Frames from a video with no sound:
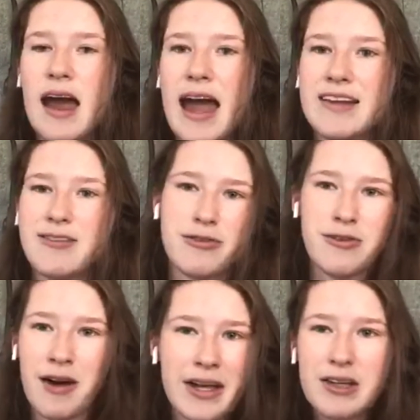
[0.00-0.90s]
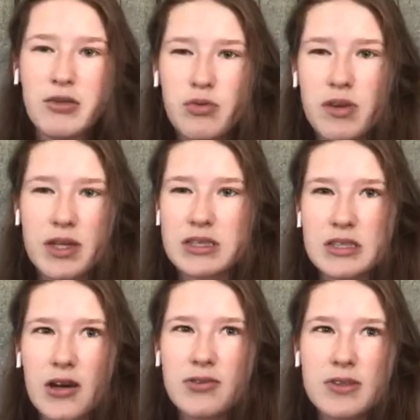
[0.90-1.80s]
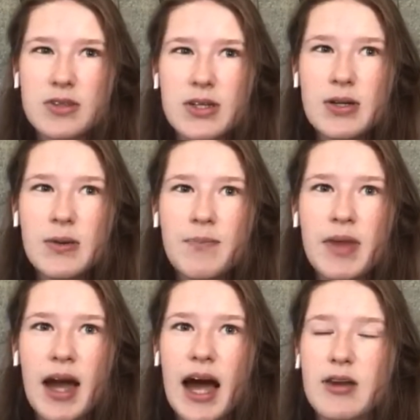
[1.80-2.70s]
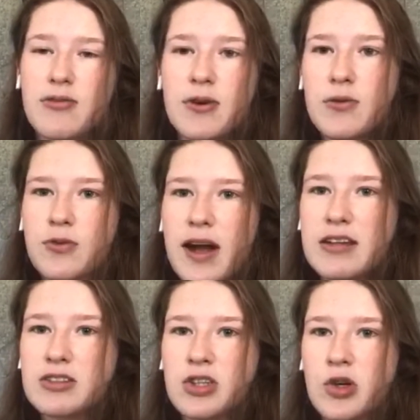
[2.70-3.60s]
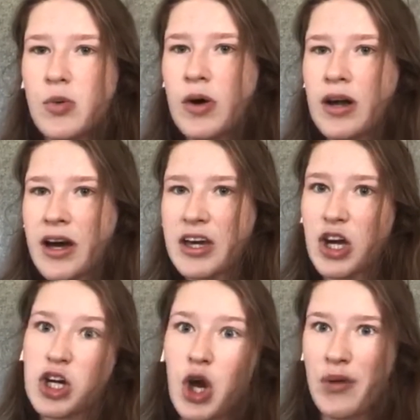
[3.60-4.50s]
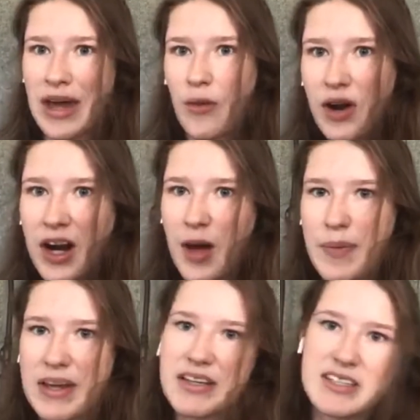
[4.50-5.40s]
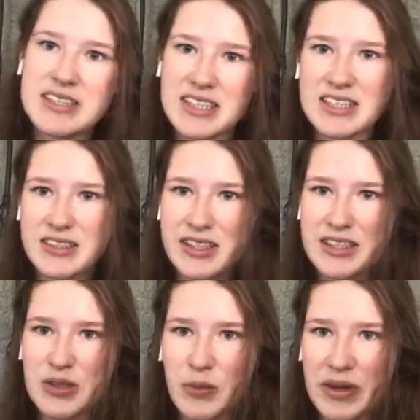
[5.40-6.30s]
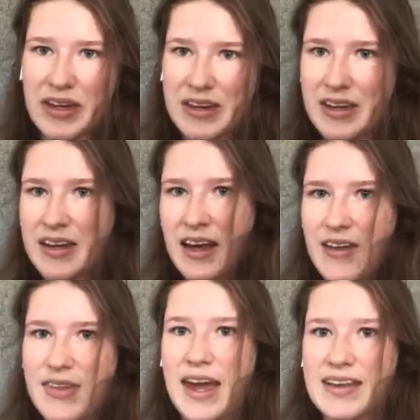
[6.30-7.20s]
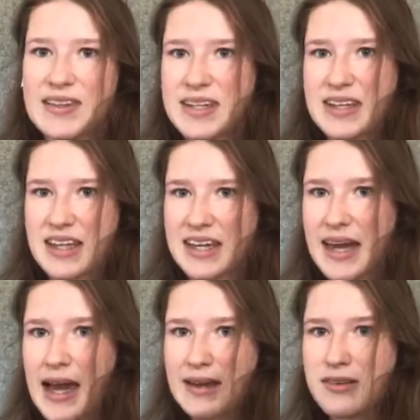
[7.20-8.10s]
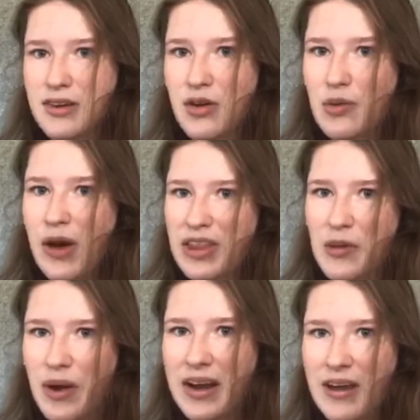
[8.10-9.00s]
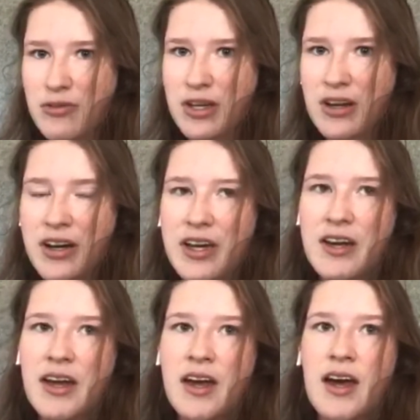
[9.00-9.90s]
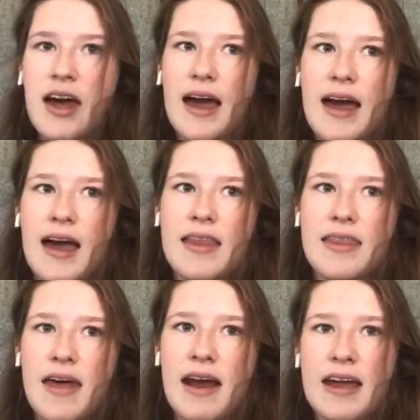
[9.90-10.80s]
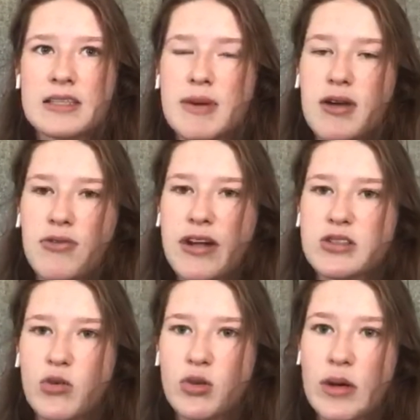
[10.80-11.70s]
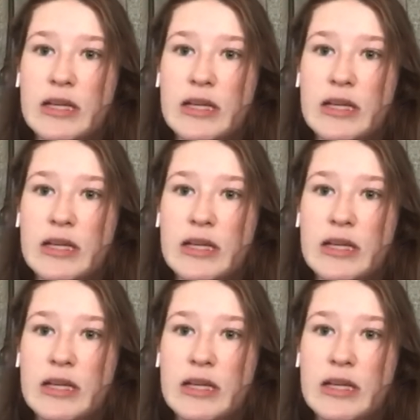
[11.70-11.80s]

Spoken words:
and find, like, stuff to do. I had a few friends who were, like, going out clubbing 6 nights a week, and they had, like, their calendar of where they went every night. And then I had some other friends who were doing